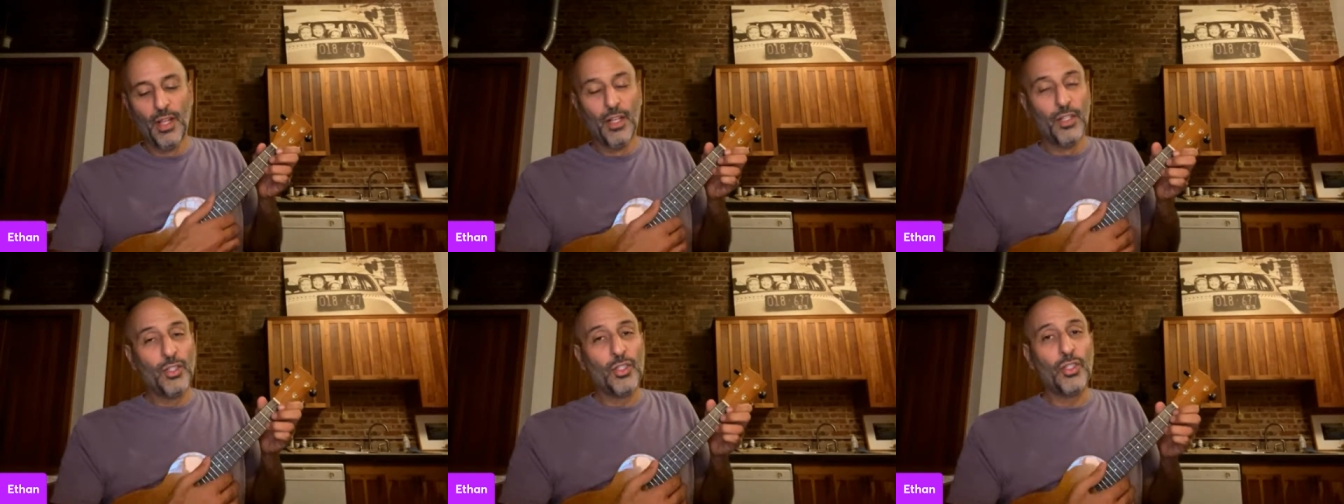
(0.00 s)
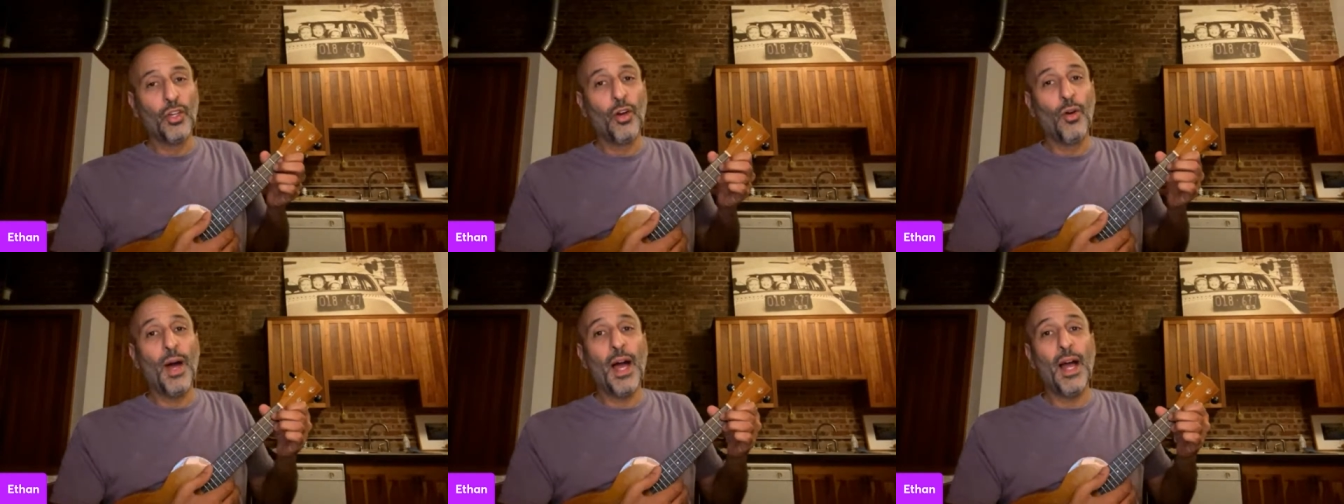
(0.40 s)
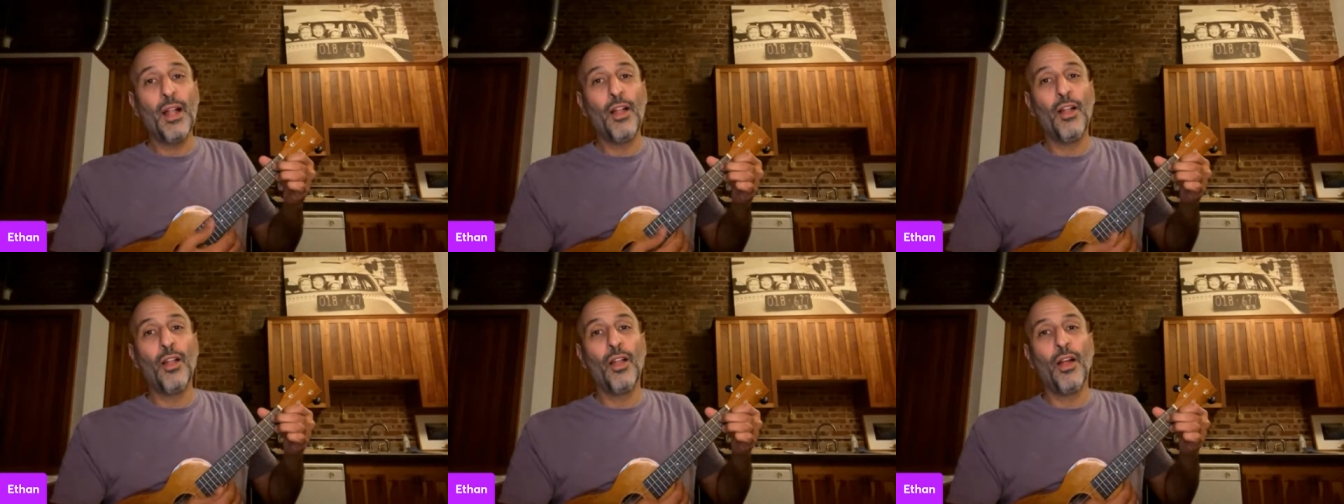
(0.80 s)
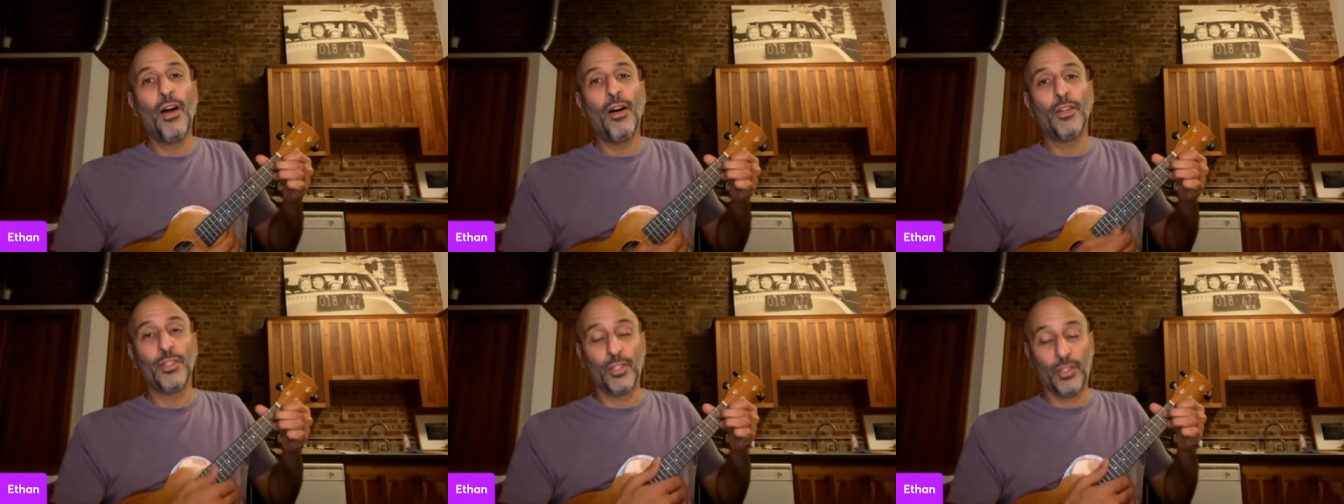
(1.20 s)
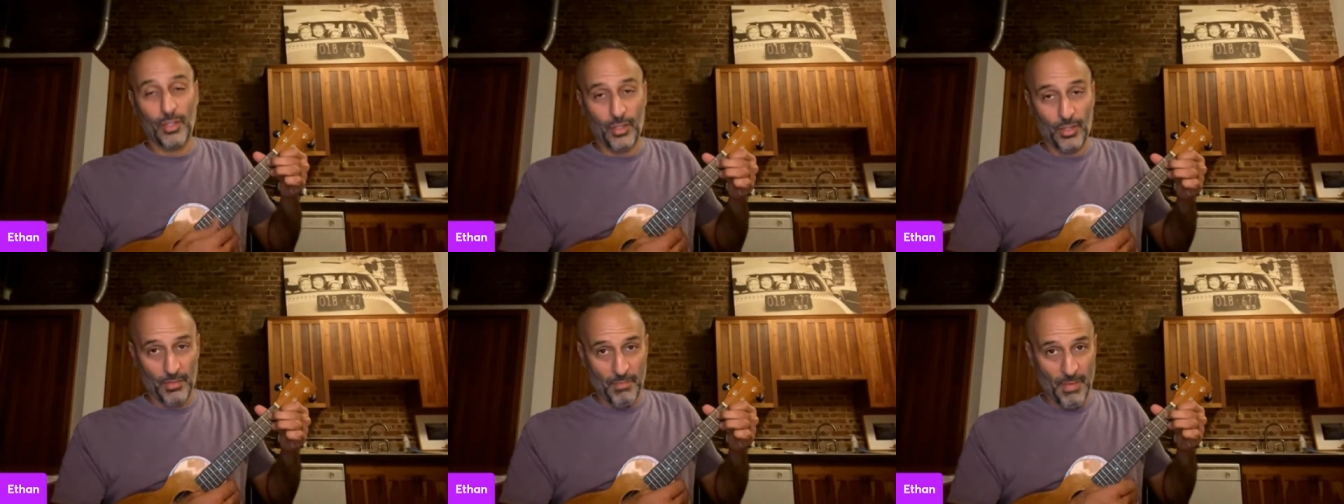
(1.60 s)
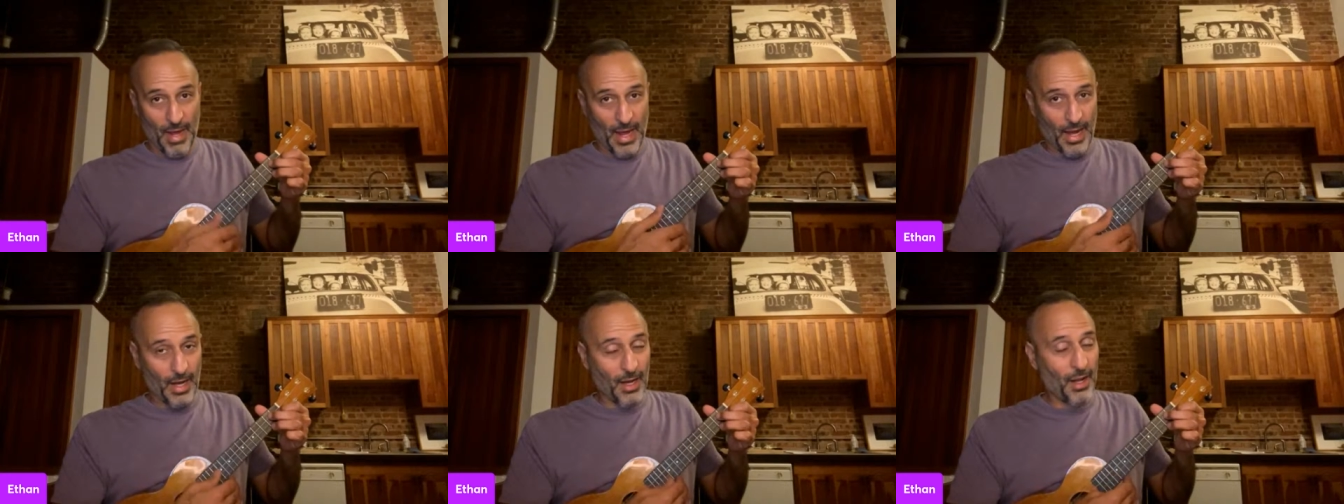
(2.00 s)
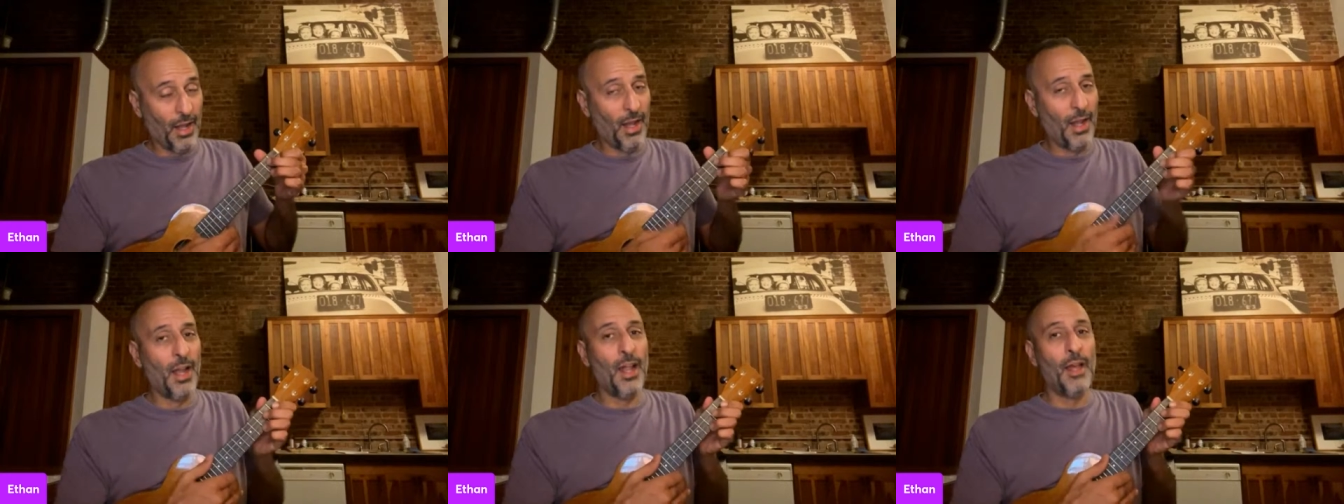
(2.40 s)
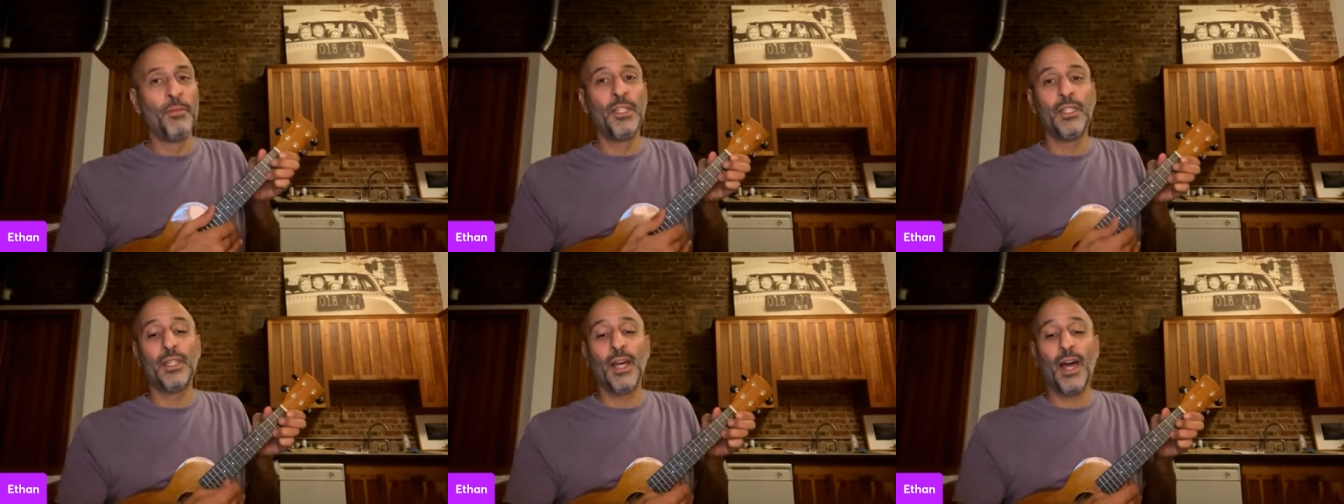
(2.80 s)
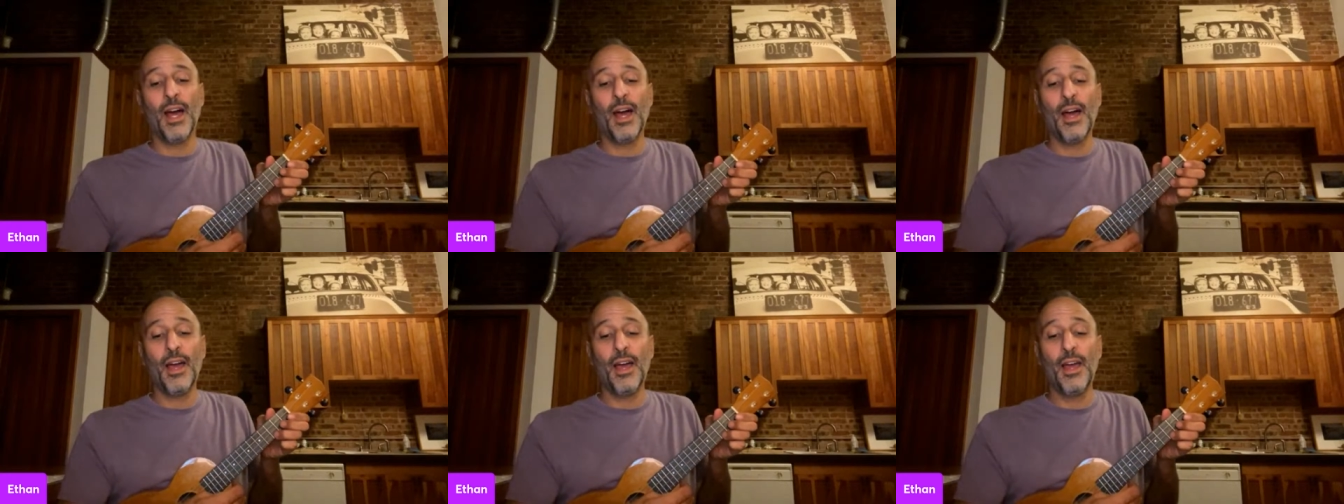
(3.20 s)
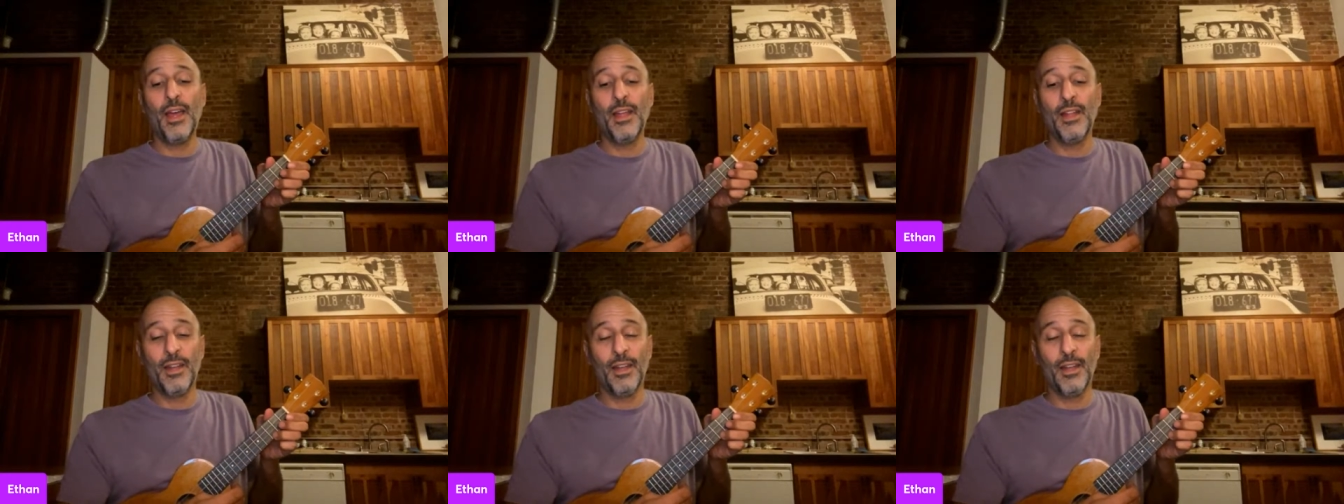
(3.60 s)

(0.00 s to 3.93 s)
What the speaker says: so I lost my Clementine.